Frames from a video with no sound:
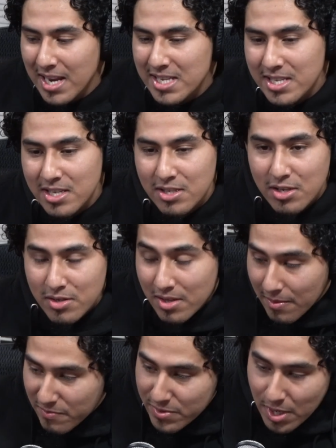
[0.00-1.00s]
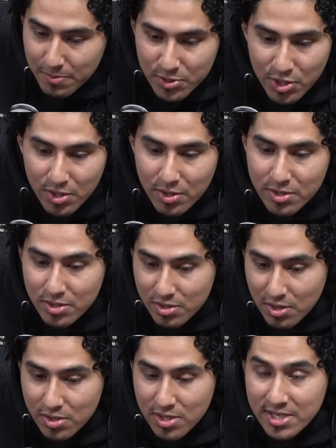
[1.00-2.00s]
unless I'm sure
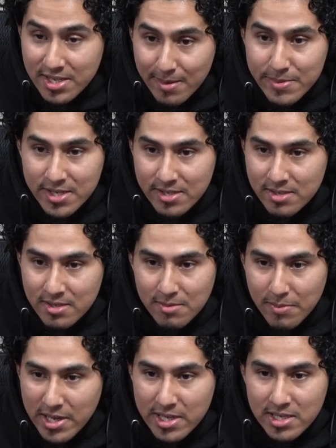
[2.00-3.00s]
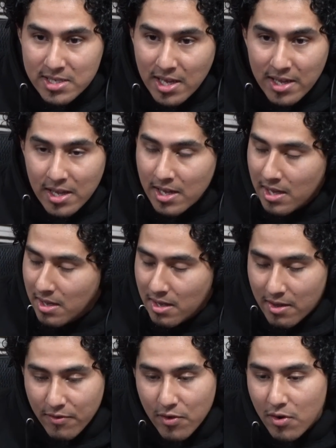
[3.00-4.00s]
there's exceptions, because it's like
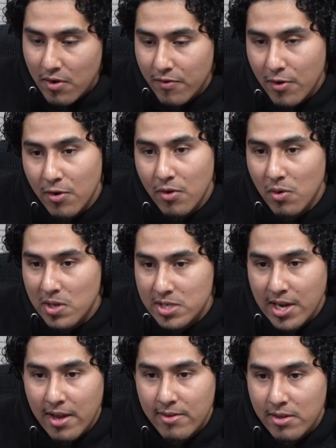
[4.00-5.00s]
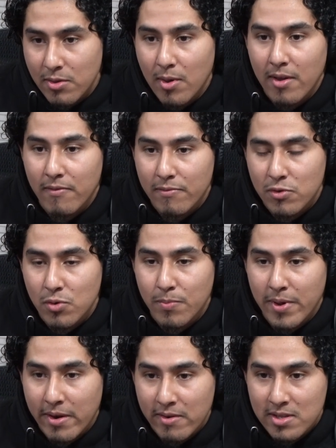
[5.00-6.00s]
if you're an only child and you have 2
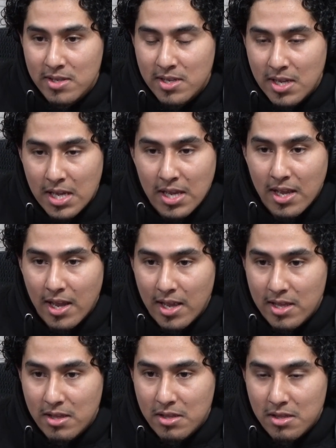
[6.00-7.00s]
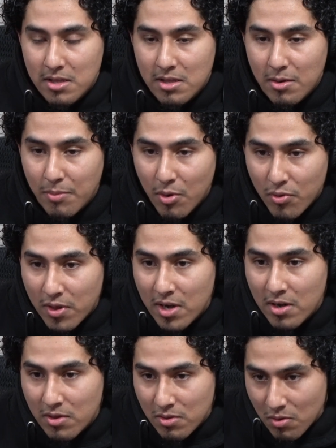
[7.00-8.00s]
parents and they're both
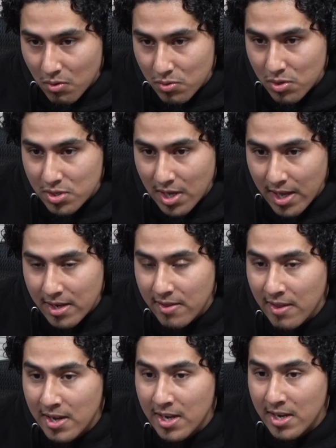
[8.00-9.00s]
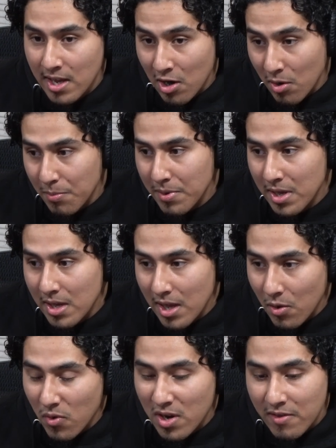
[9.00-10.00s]
getting on the older side and they need help,
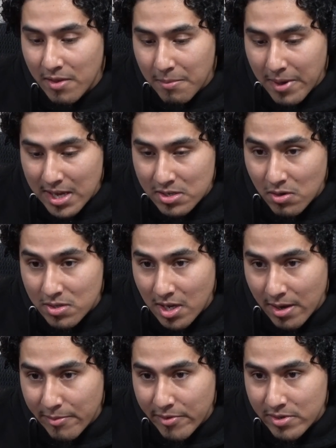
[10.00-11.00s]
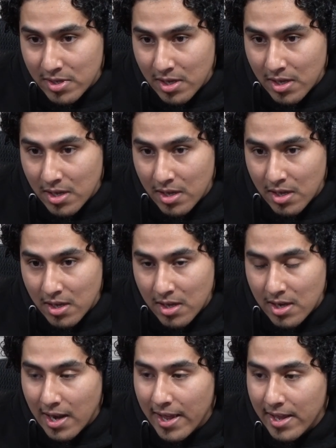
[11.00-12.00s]
and one of them has Alzheimer's,
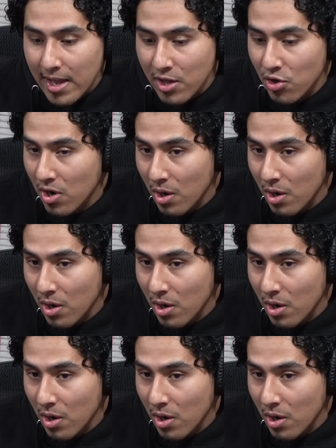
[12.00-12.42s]
like, and